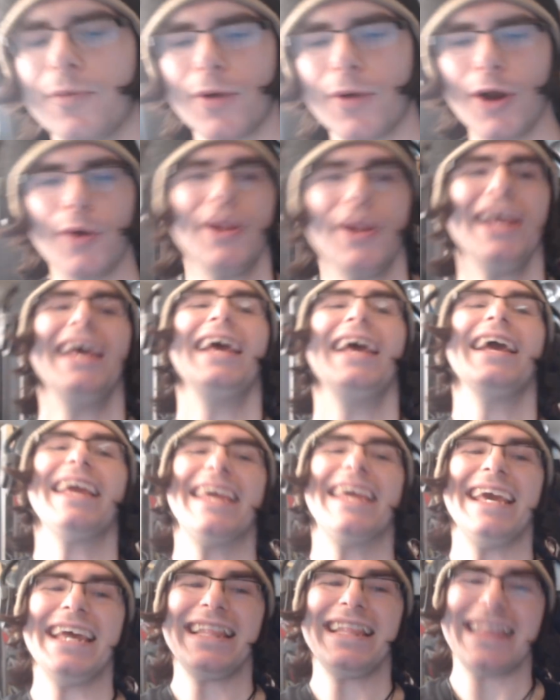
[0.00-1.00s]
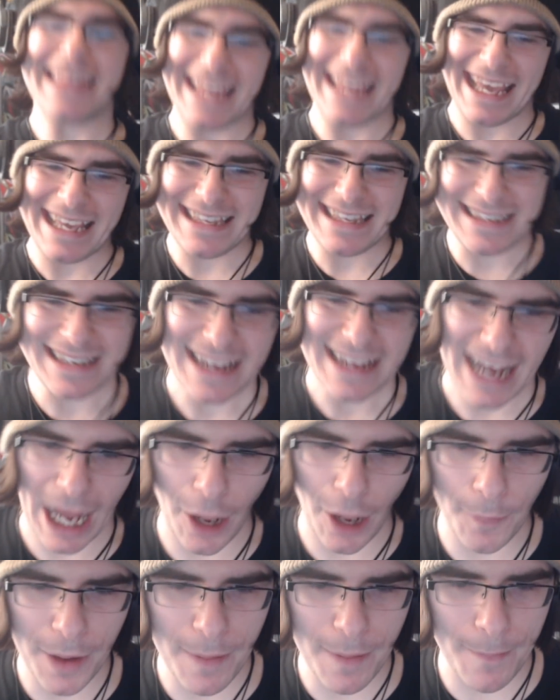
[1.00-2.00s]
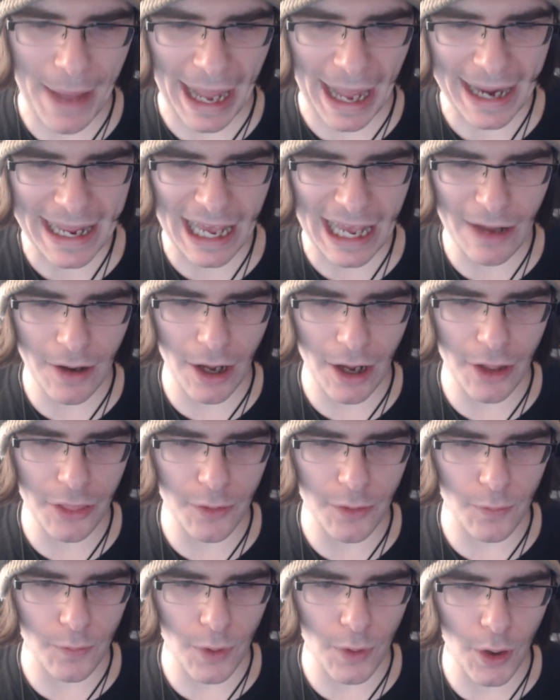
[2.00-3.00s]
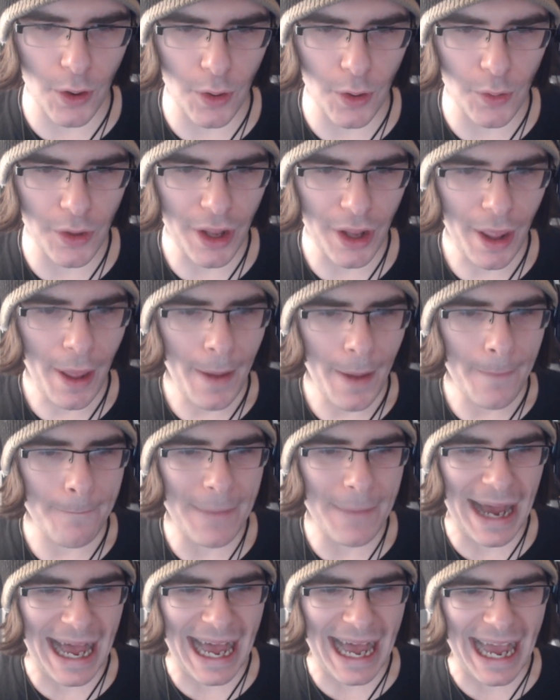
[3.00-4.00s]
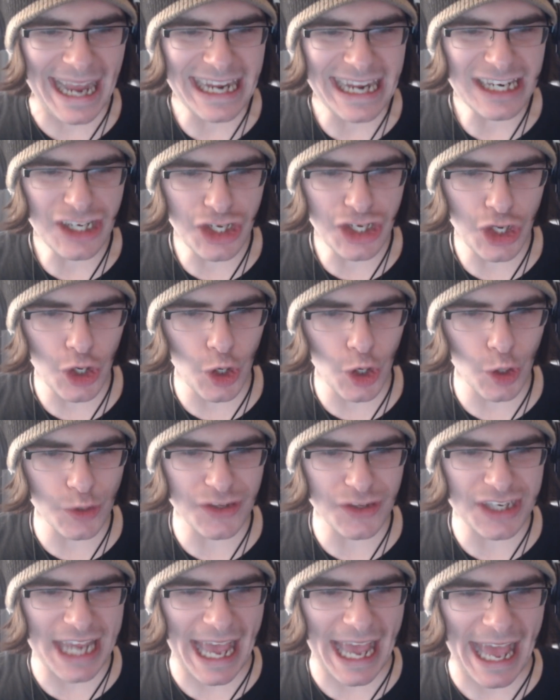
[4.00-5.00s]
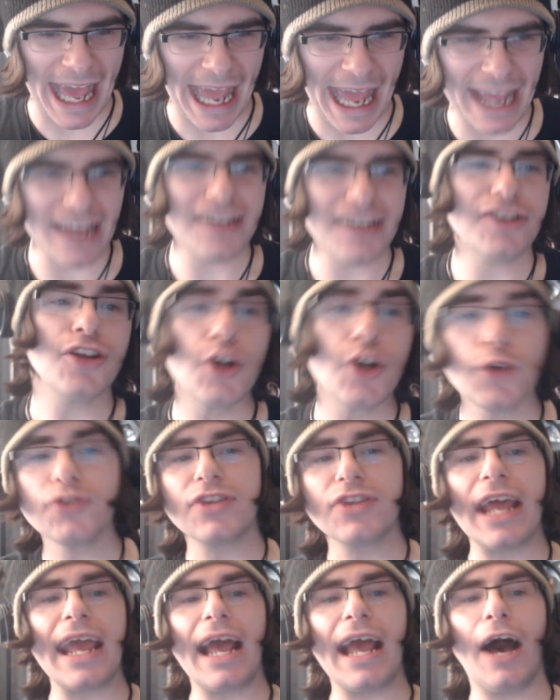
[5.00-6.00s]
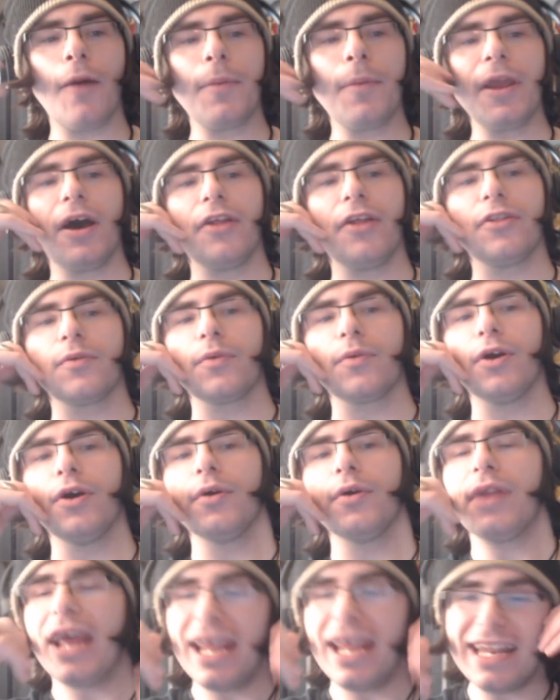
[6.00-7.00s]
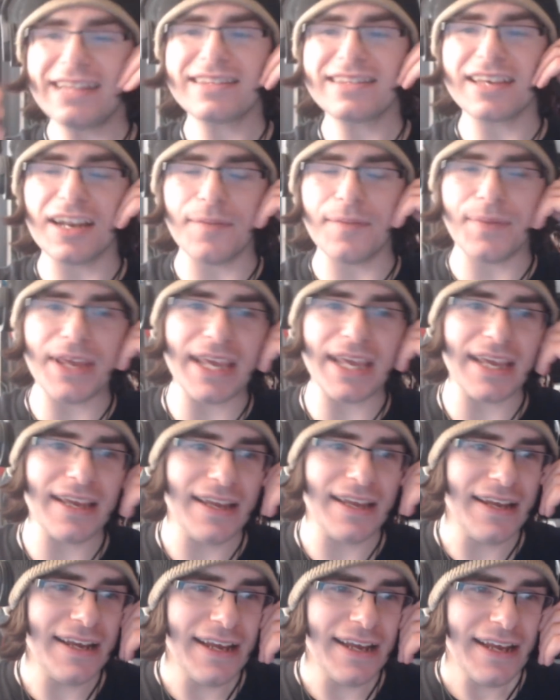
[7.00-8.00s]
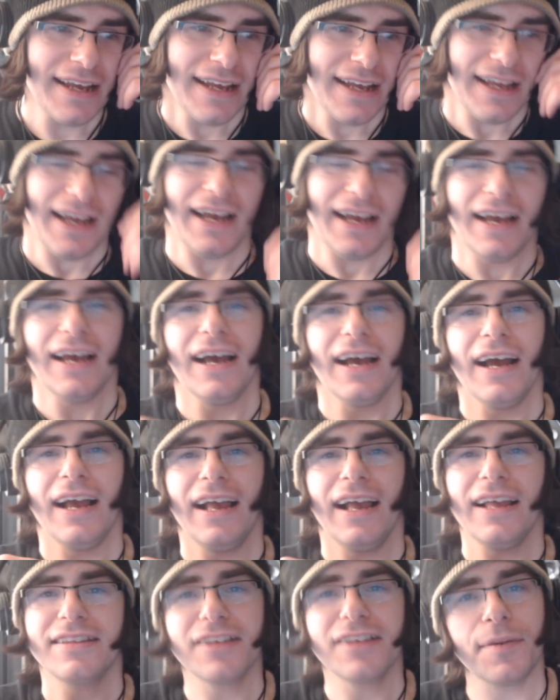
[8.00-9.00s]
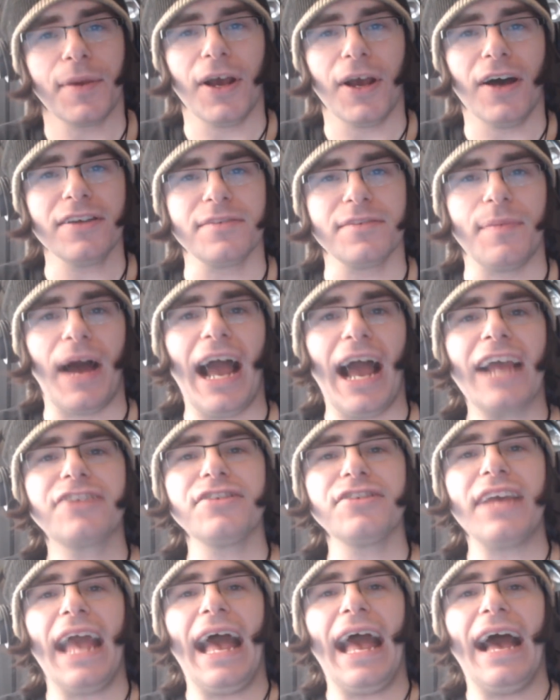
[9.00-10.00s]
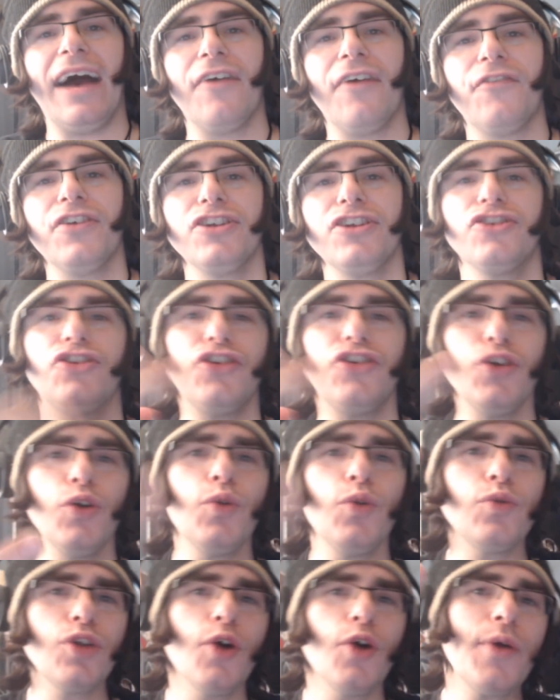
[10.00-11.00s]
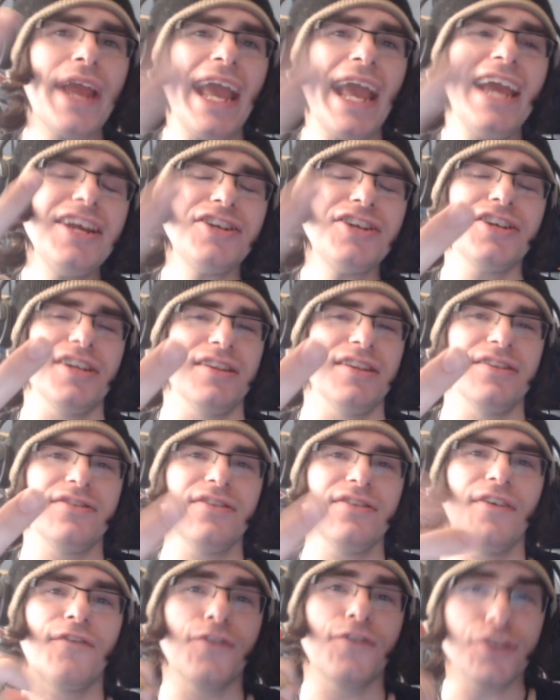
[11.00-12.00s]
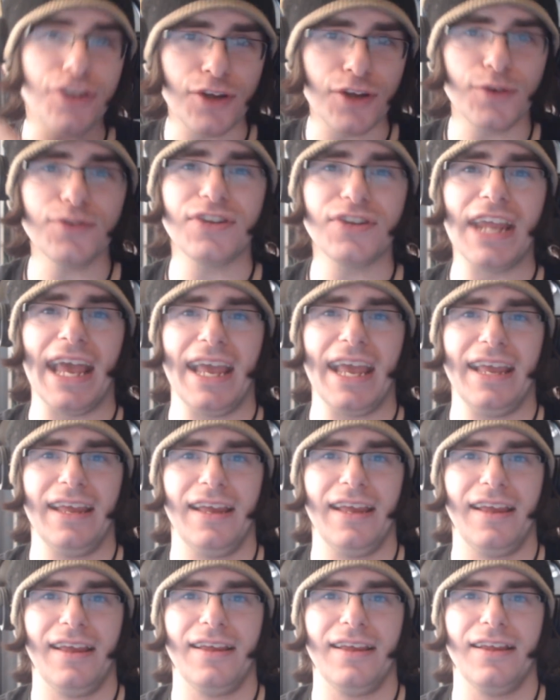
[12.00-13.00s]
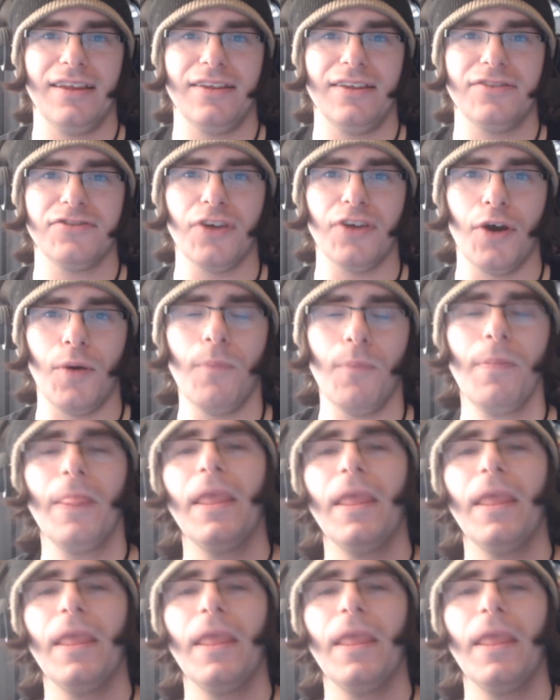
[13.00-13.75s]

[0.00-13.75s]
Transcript: road. Get this, I'll be back out on the road by Tuesday. Tuesday, I'll be on the road, and it's going to be awesome. I actually have 2 locations for Tuesday. So